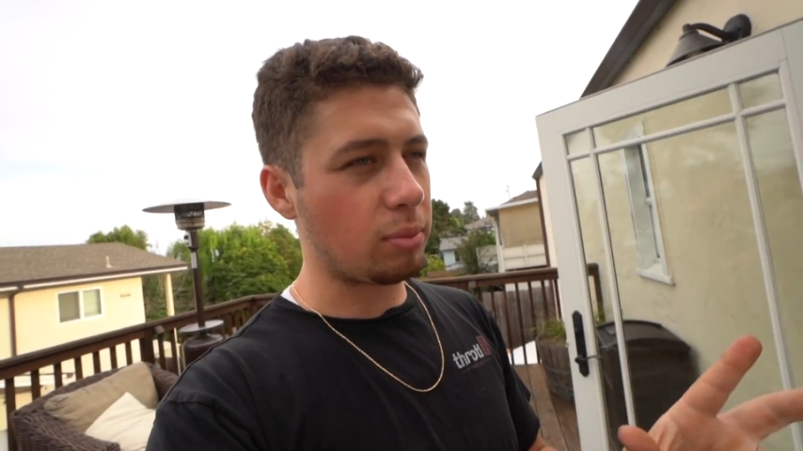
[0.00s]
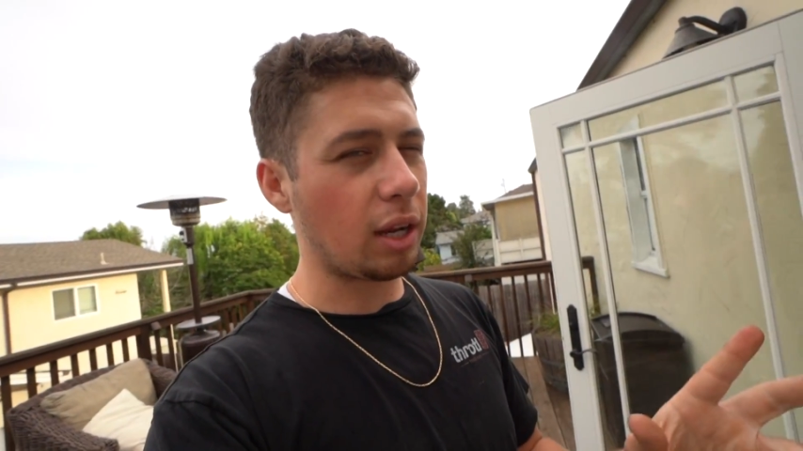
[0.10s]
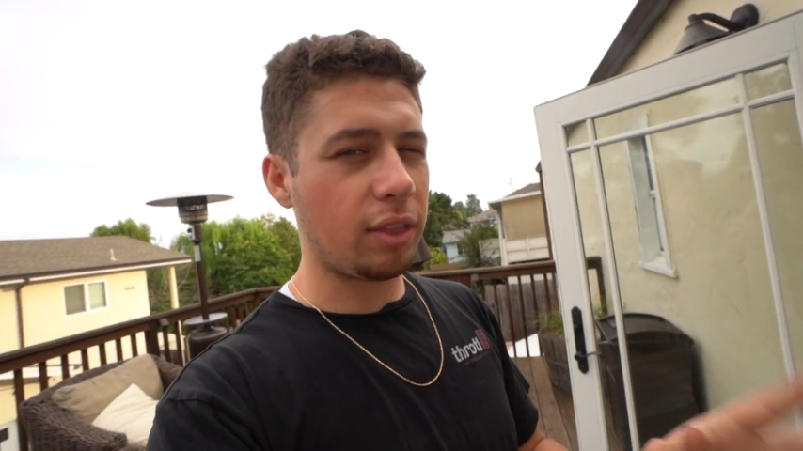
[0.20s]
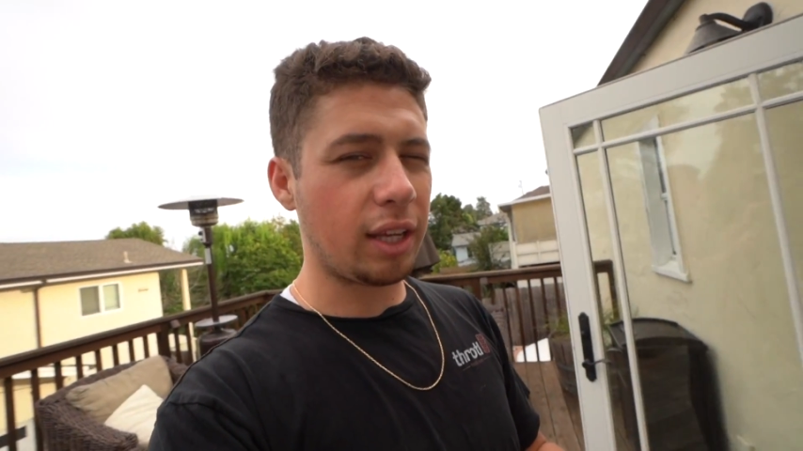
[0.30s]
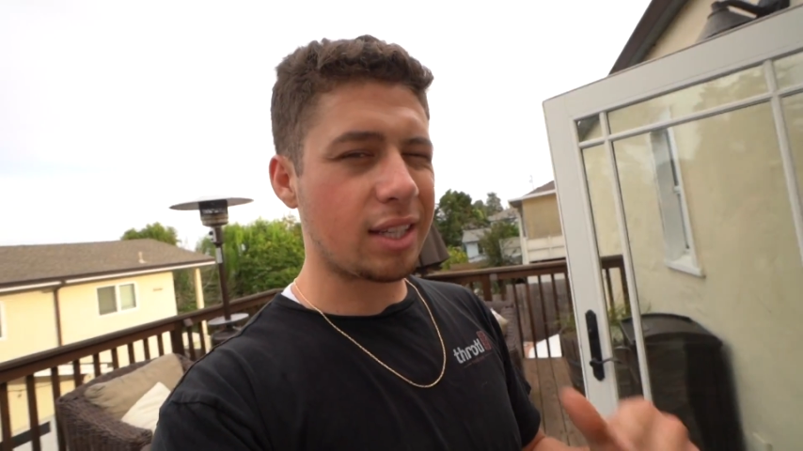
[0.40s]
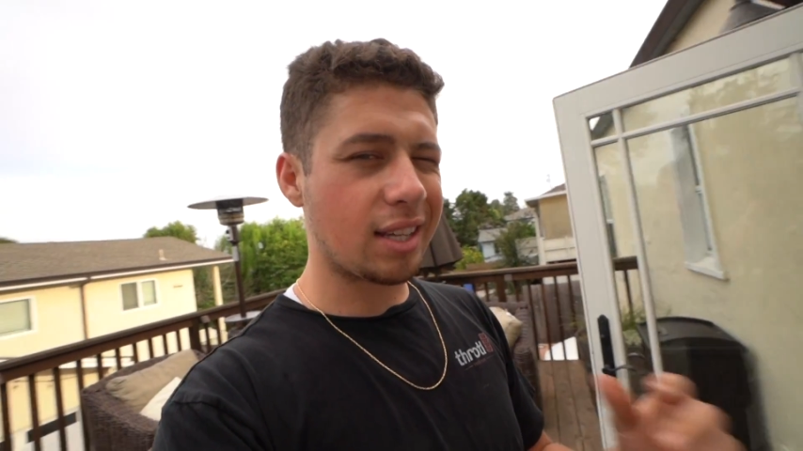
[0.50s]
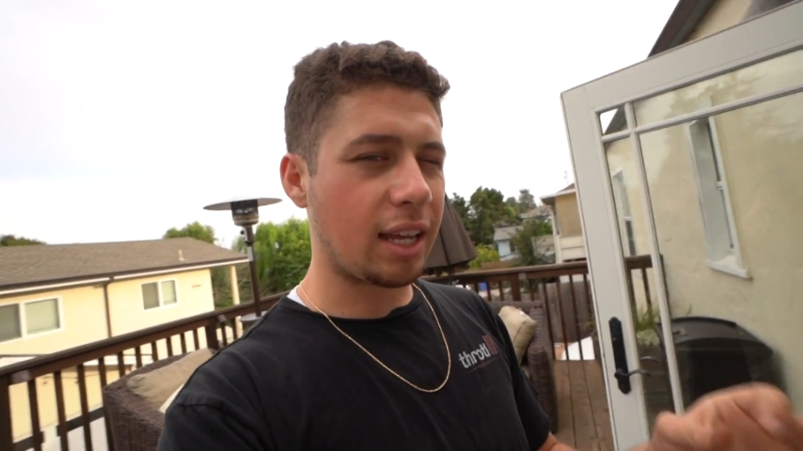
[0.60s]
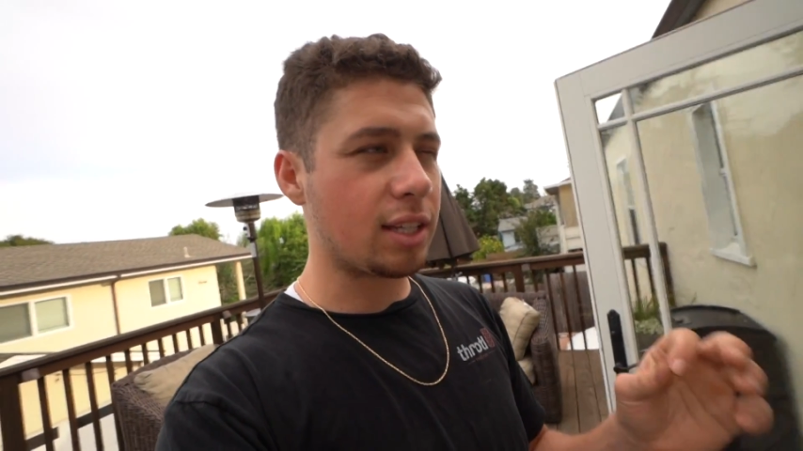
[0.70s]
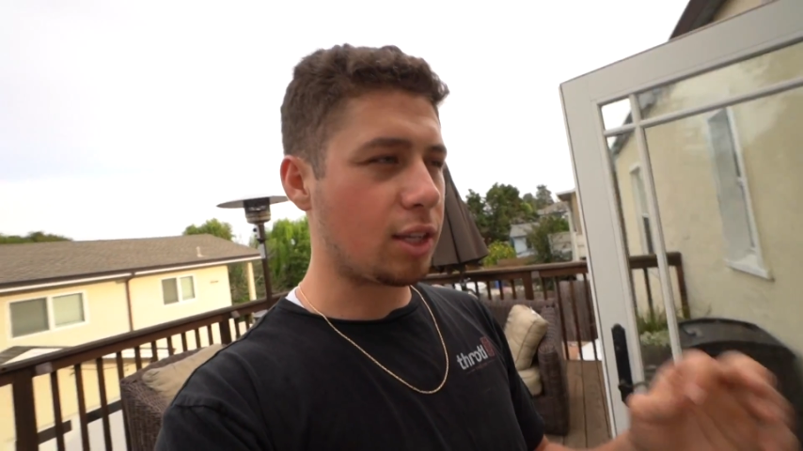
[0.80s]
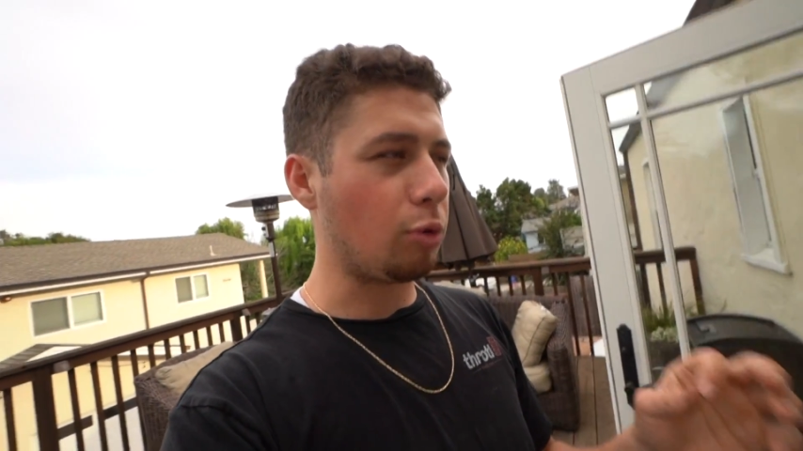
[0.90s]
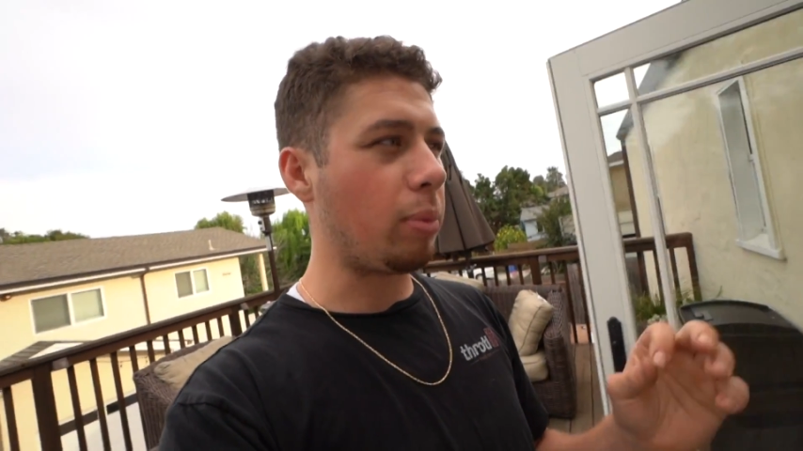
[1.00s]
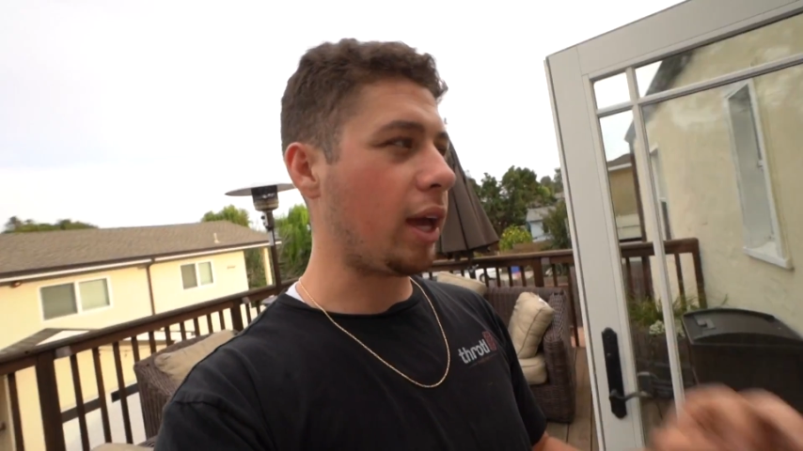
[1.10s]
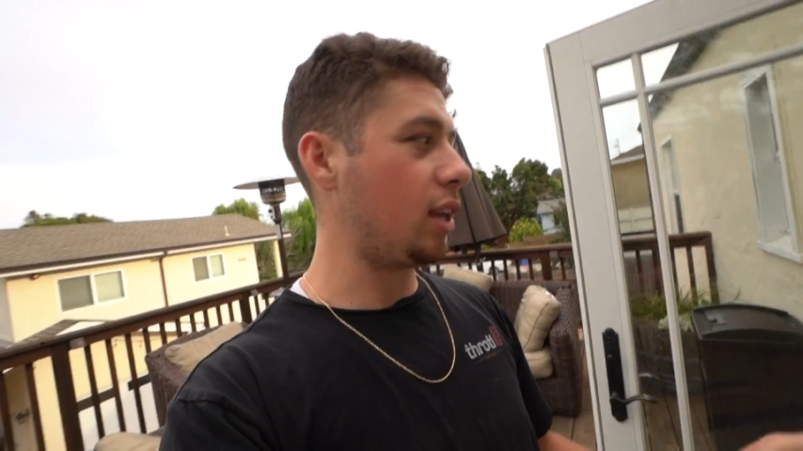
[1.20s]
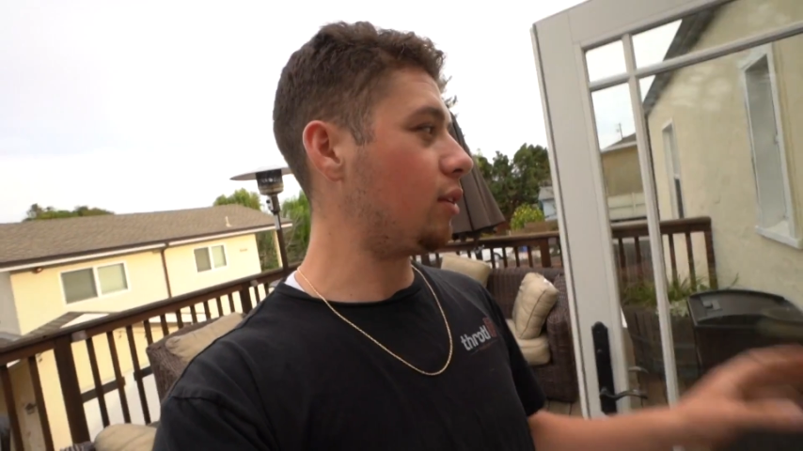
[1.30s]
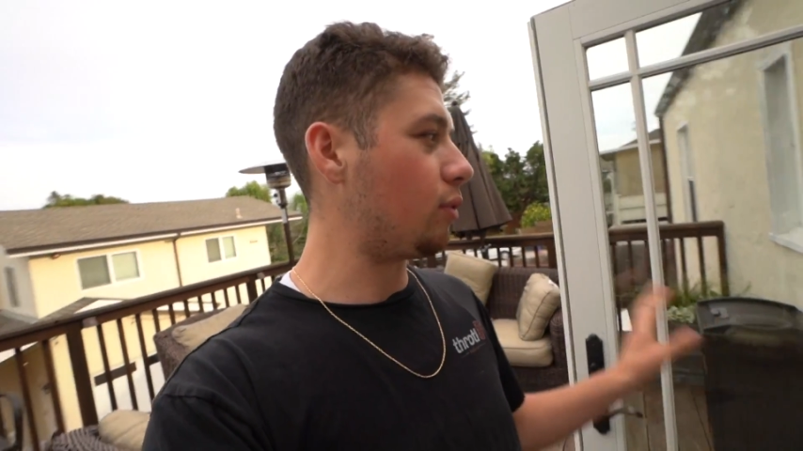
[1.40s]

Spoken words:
but I think it's kind of still pending